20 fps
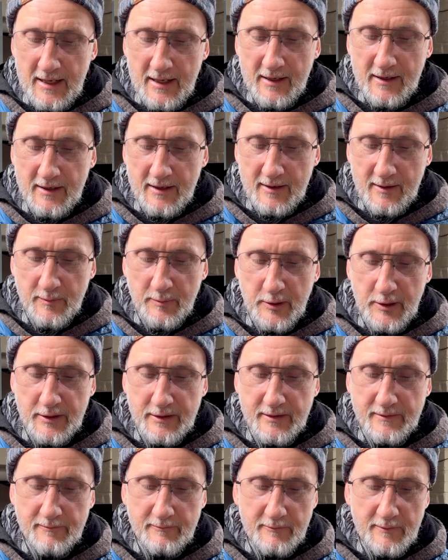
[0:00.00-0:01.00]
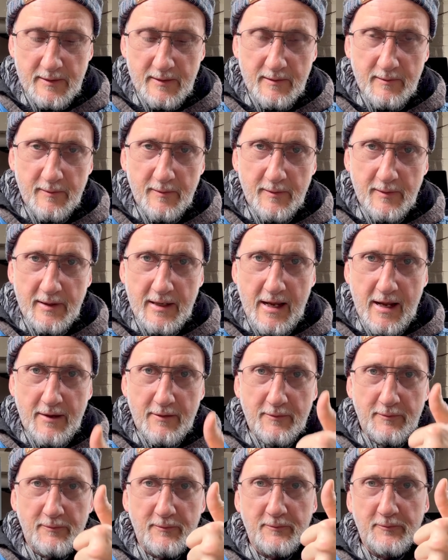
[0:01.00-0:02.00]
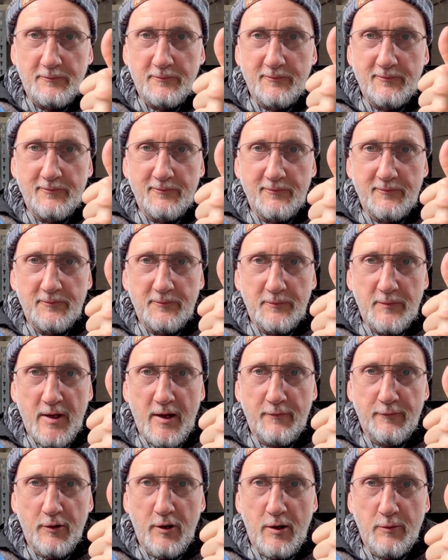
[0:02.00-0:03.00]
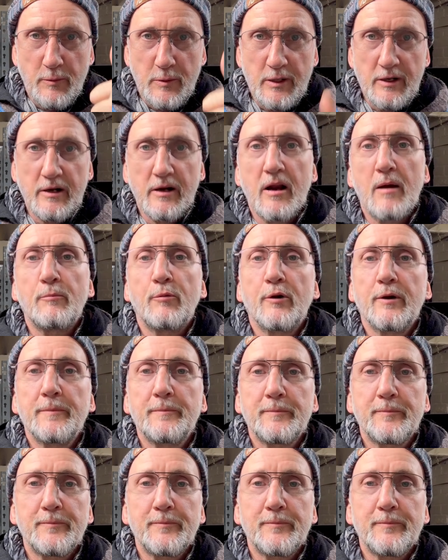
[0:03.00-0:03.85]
But yeah, ever onward and upward.